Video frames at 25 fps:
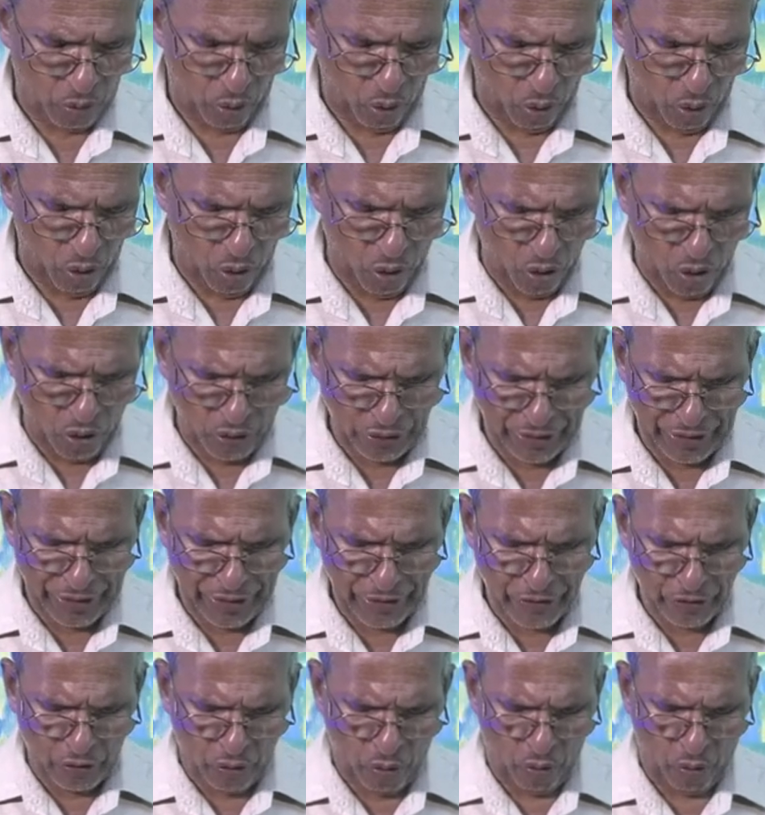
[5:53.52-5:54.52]
all
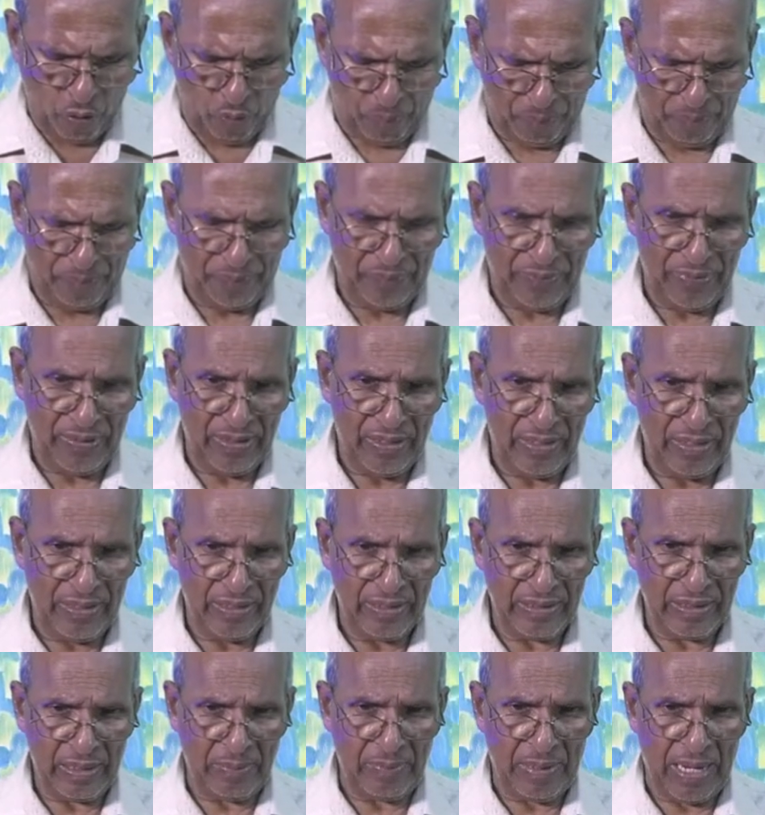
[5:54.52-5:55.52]
in Rome,
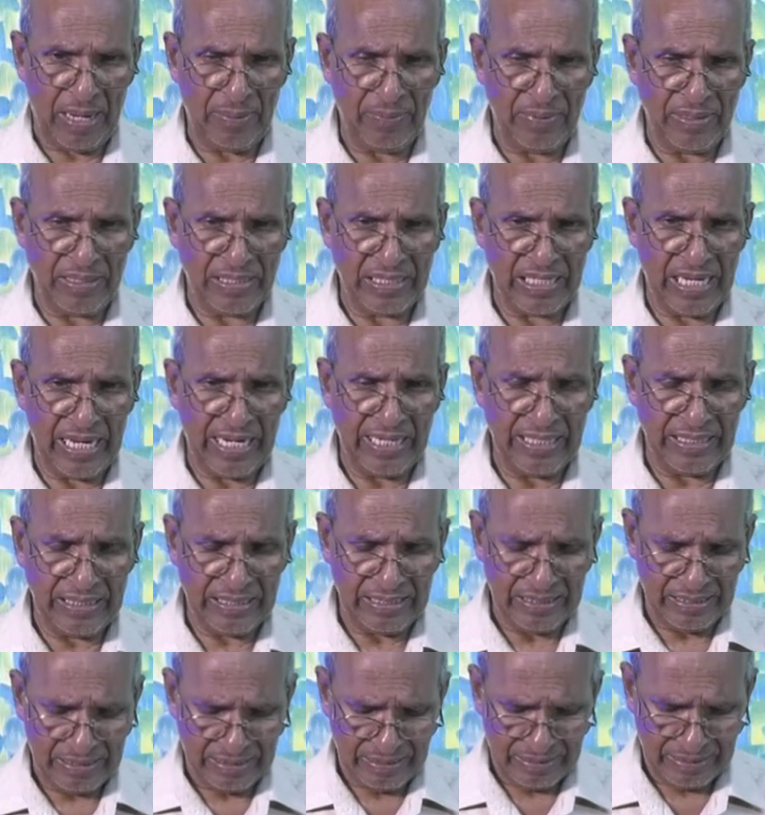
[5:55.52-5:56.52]
the Bible
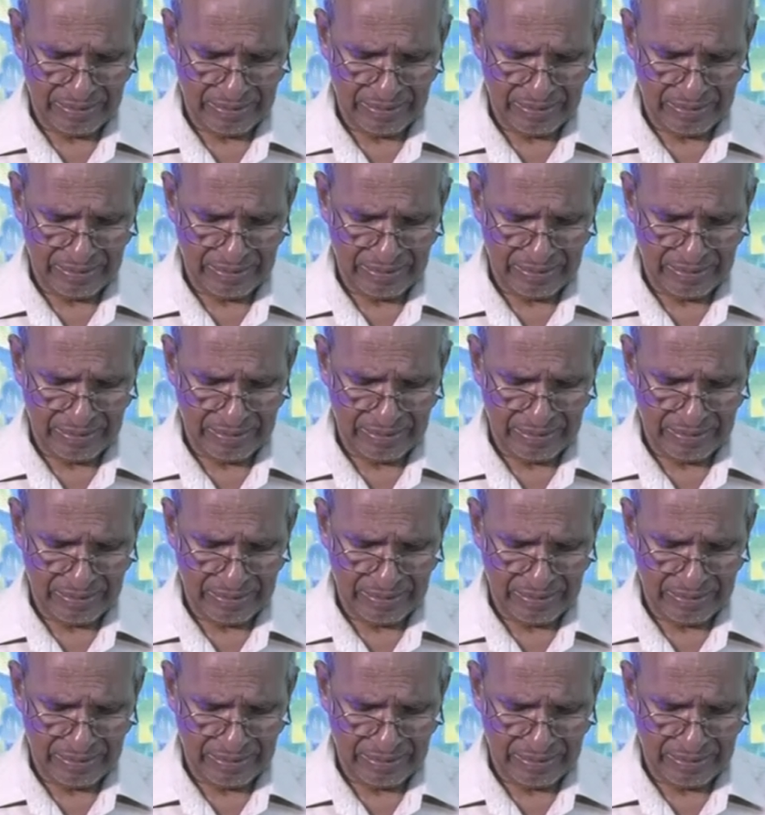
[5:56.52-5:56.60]
says,